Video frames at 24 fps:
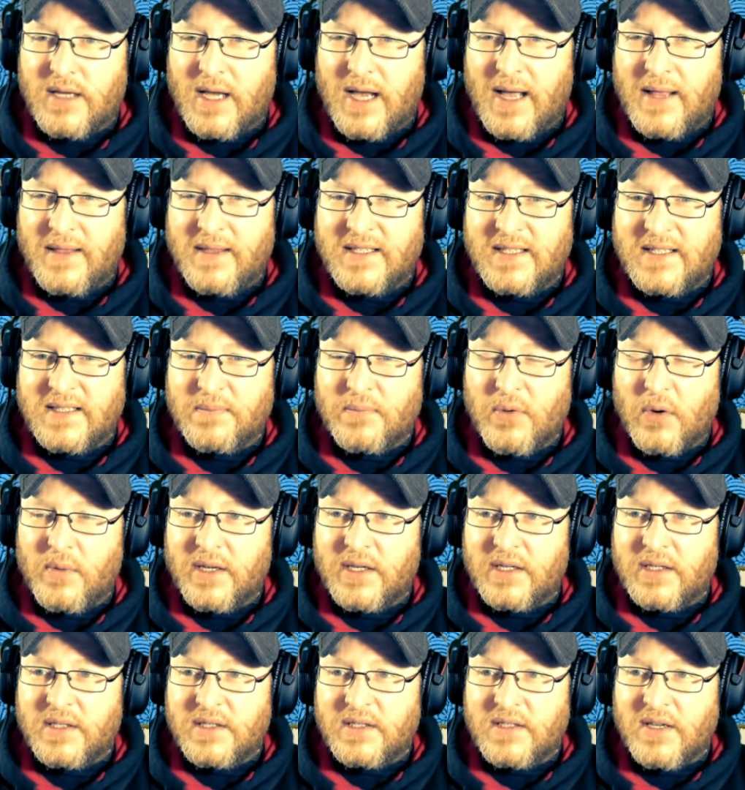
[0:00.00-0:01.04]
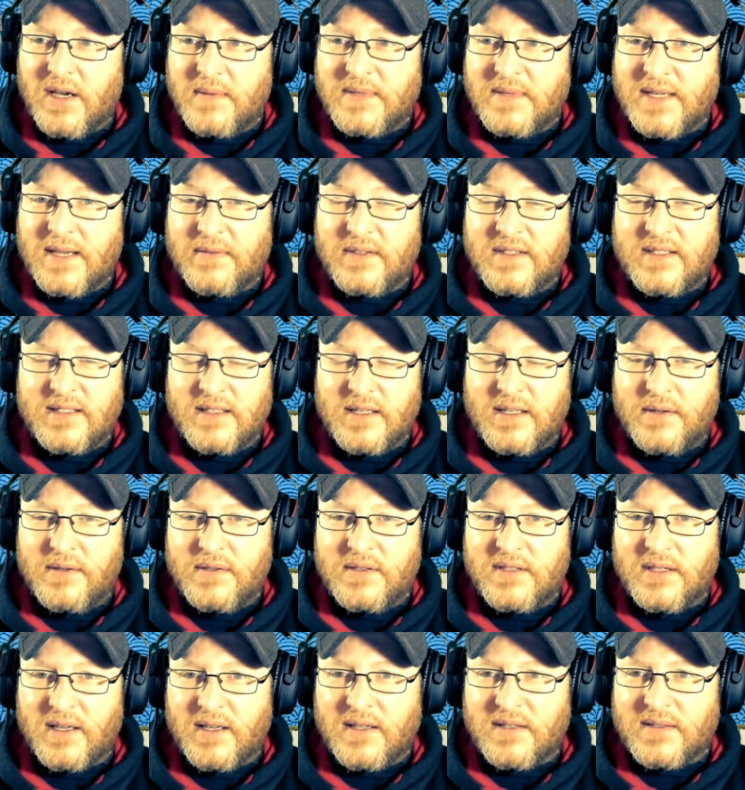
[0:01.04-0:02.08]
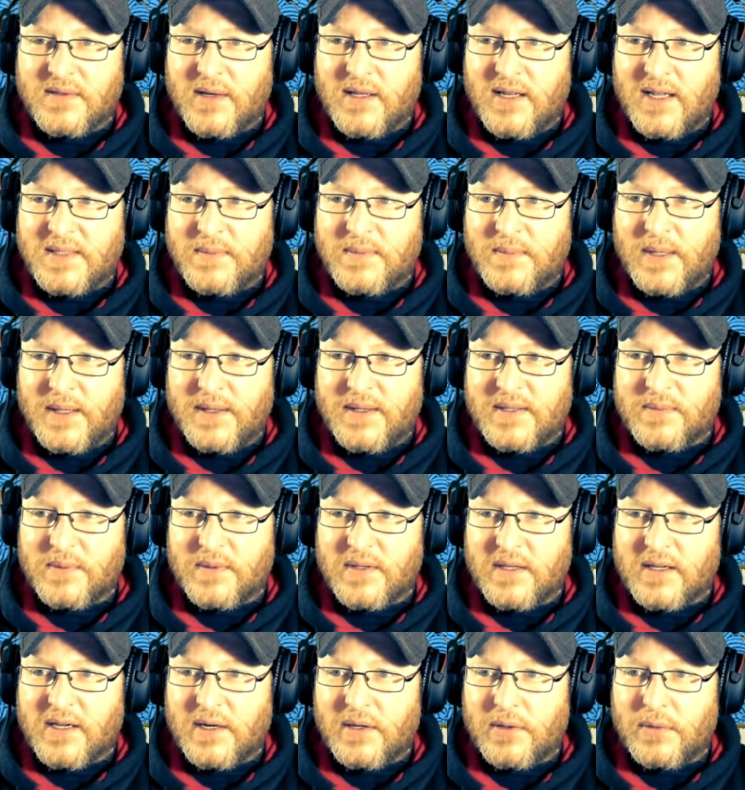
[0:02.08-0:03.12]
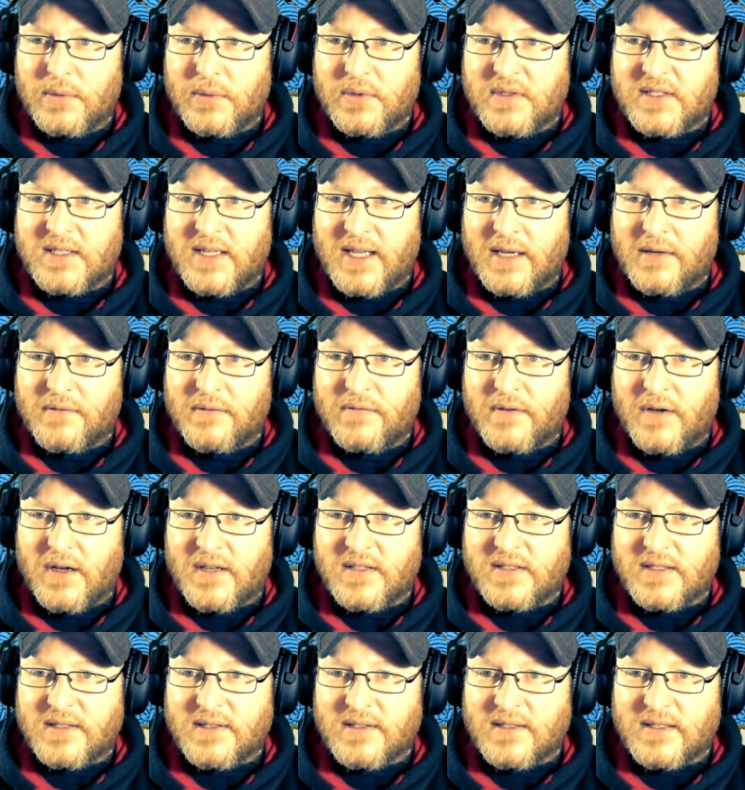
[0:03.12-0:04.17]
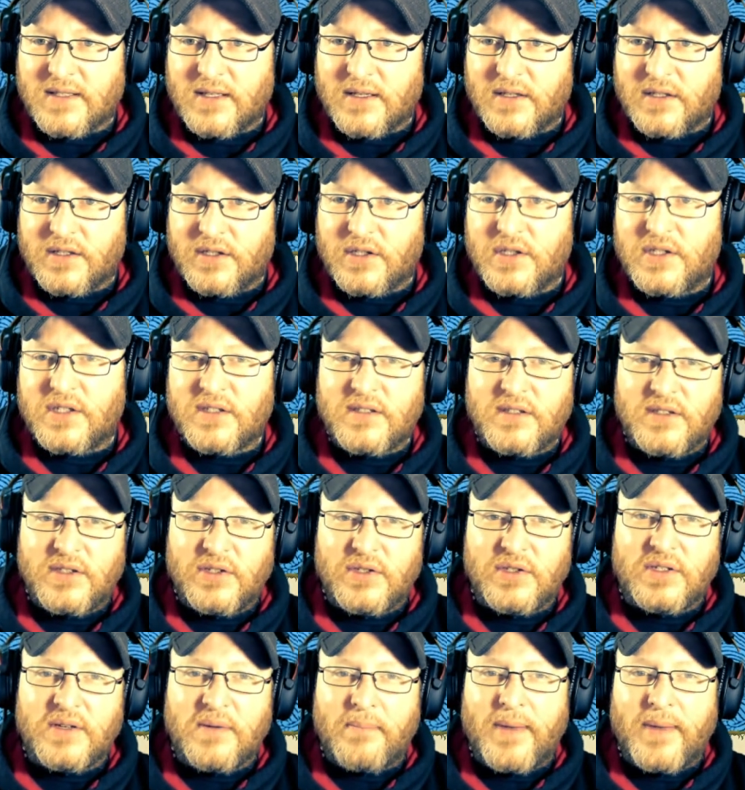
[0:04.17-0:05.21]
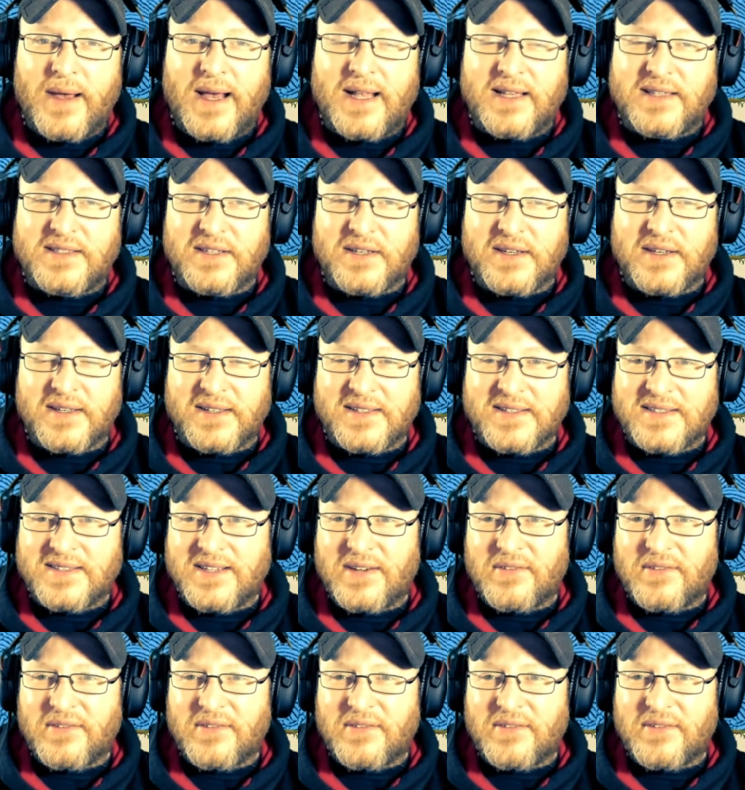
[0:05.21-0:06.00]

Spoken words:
And this is probably a good time to have a slow turn. So I like to play this with the kind of alternating fast and slow, good and bad turns.